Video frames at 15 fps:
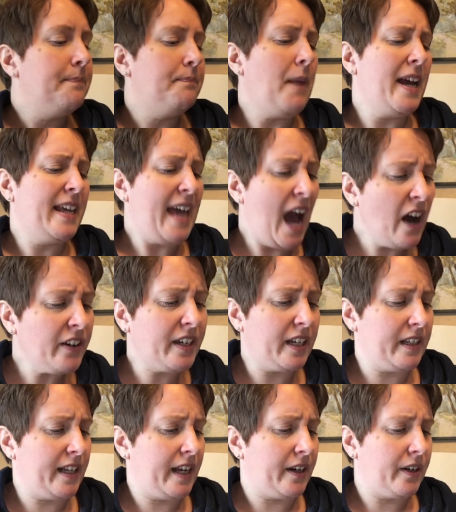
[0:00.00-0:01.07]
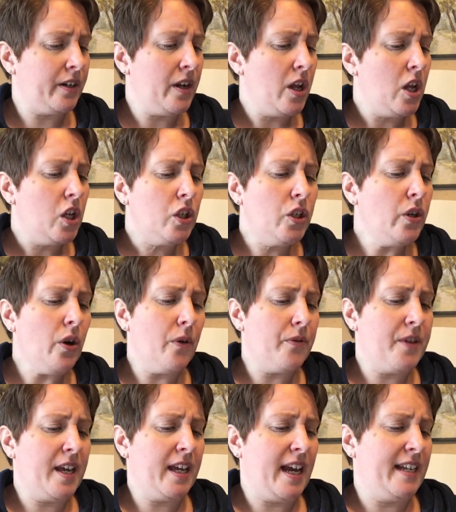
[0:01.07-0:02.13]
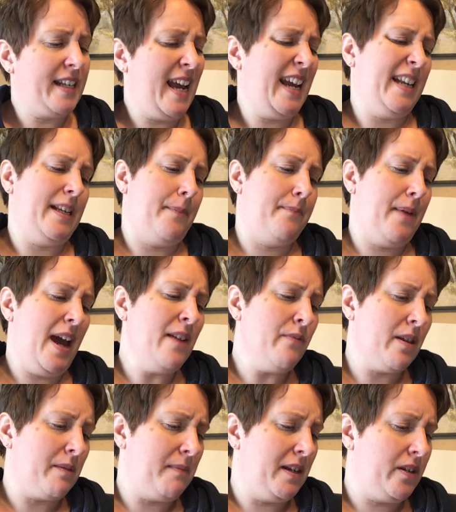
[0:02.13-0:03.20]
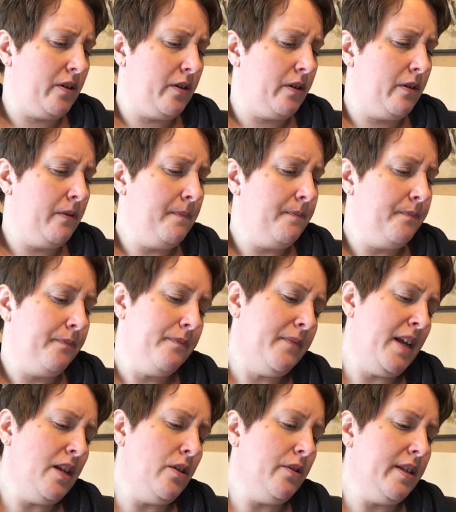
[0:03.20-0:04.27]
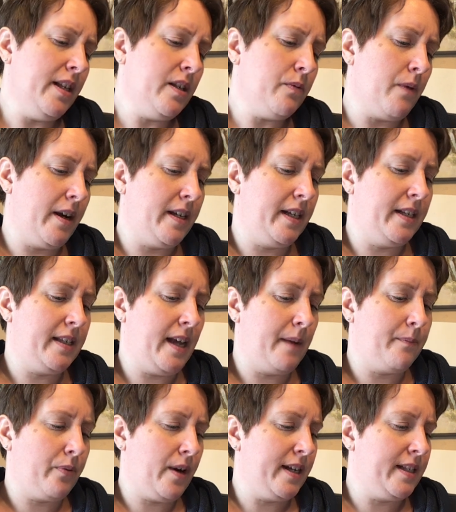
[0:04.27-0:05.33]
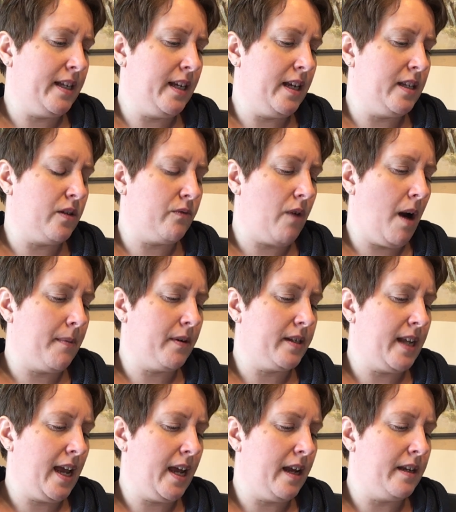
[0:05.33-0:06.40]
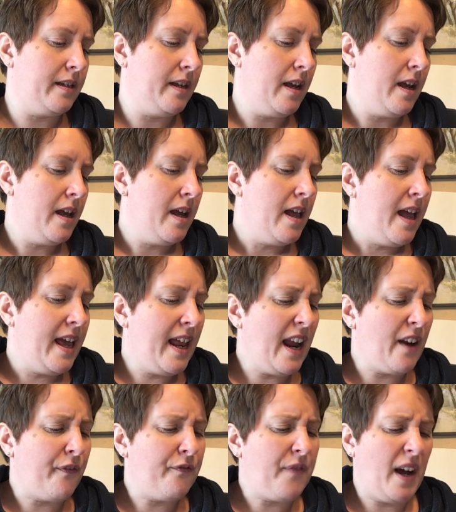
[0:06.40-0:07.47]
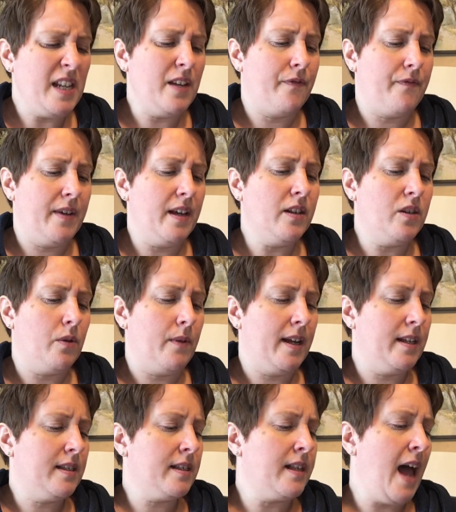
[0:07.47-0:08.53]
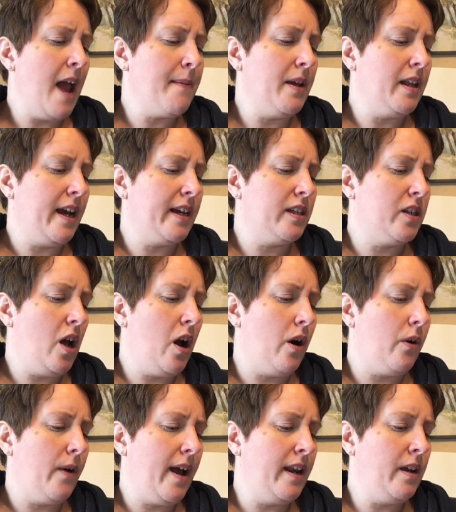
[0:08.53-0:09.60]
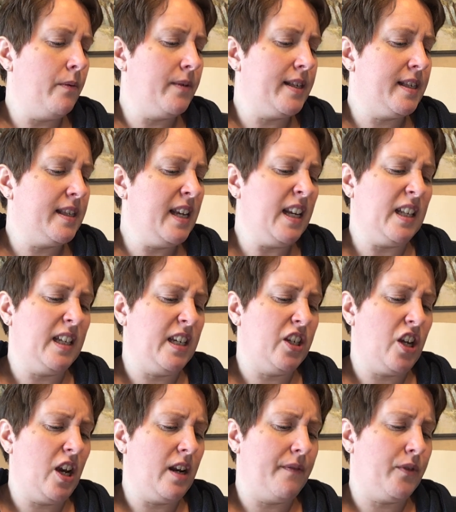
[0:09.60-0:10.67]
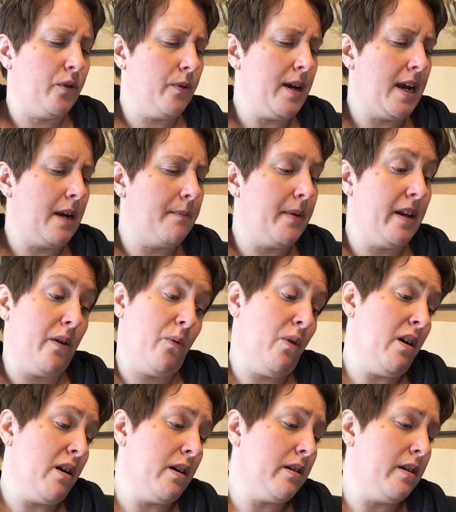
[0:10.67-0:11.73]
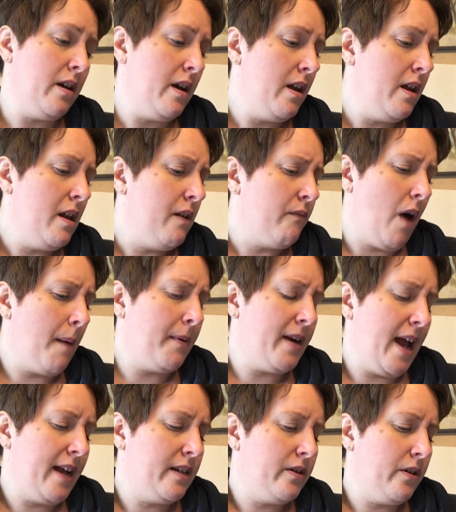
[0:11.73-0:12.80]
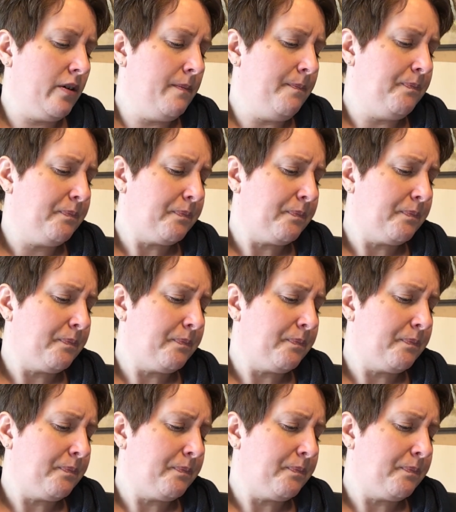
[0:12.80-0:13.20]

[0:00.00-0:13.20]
My calculator? You don't think I'd take it to bed with me, do you? Then use this one, he said, pressing into Robert's hand. It had a funny feel to it, slimy like dough, and it was sickly shade of green, but it worked. Robert entered